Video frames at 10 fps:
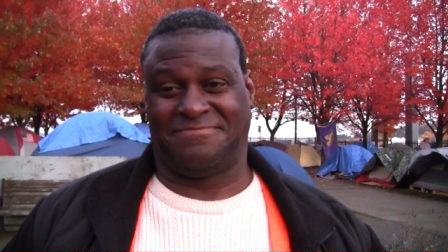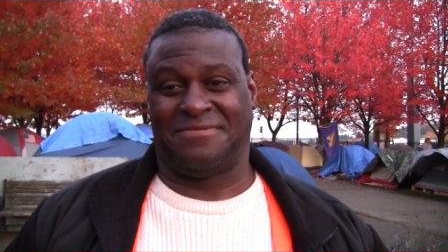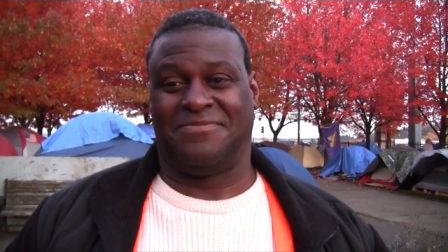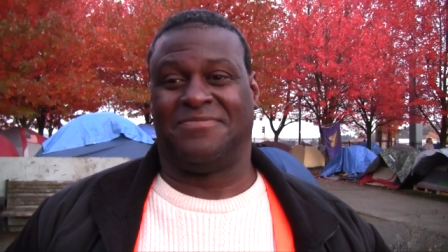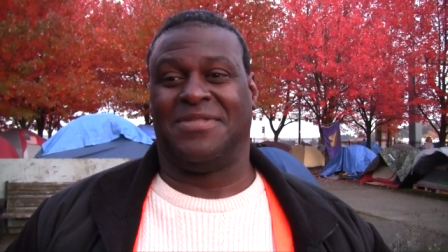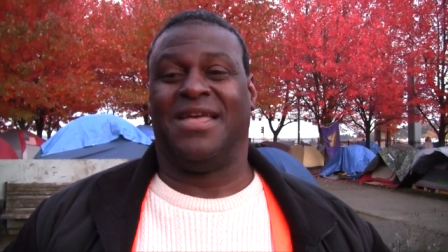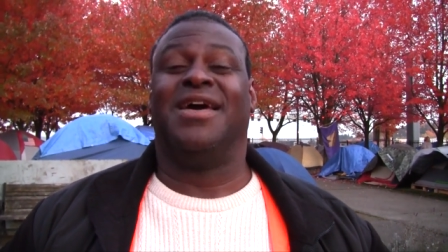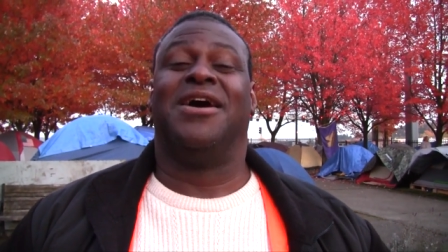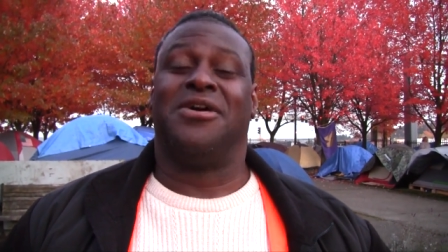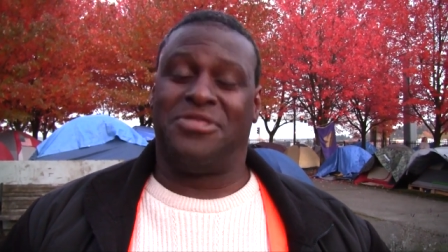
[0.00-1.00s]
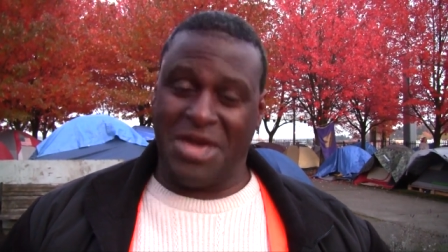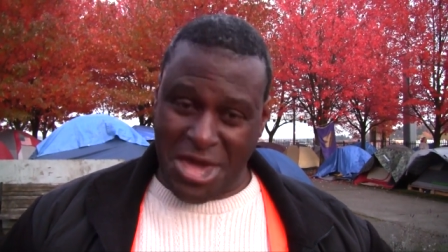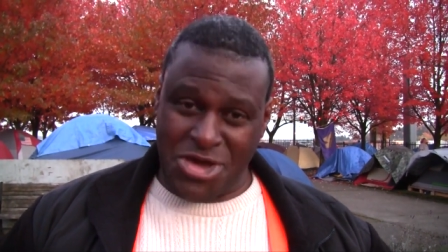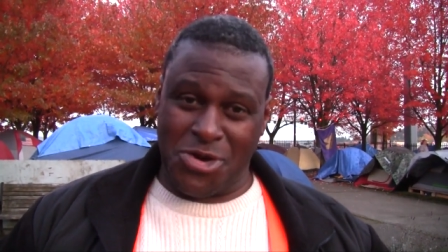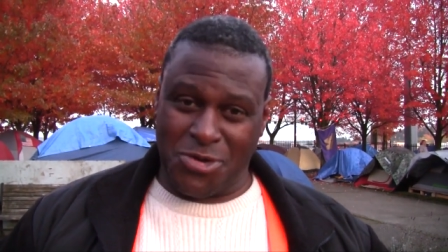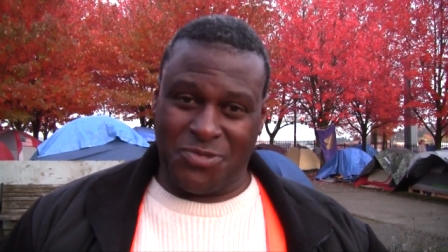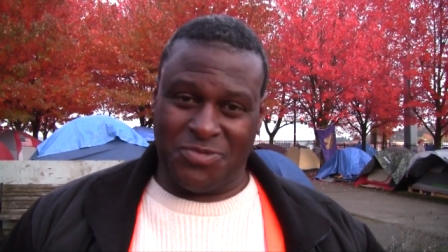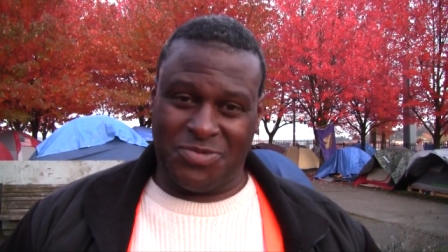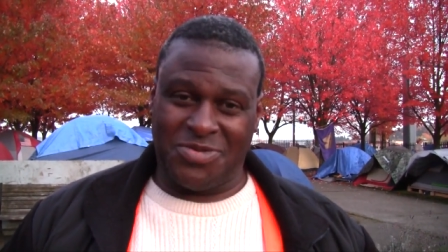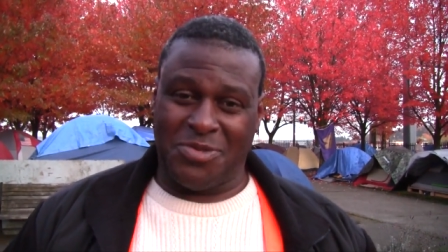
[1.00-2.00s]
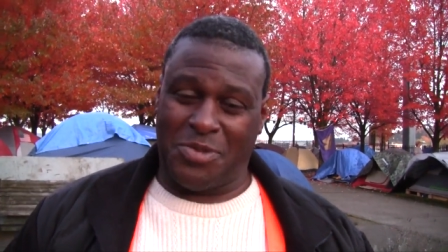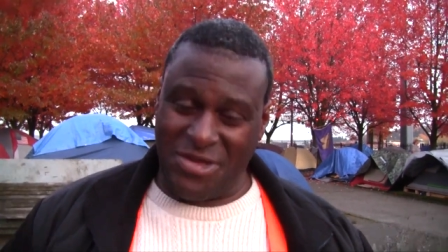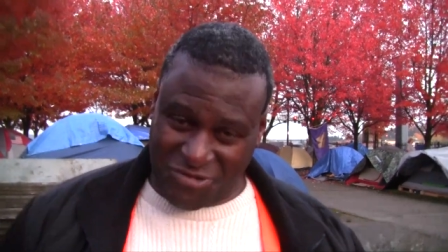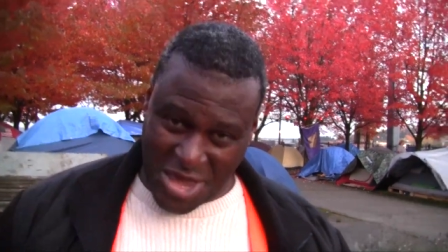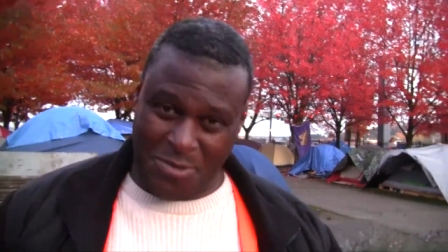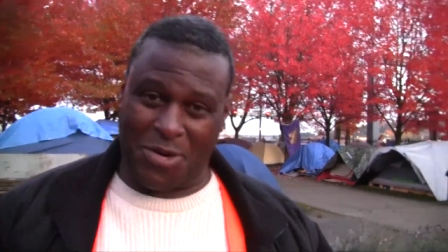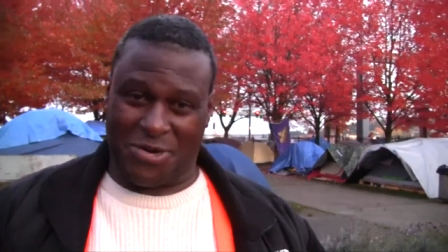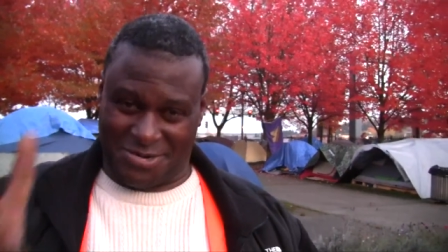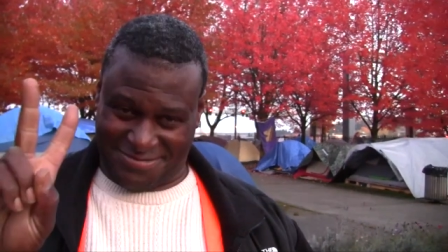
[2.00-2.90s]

Nice. Thank you, Peacekeeper.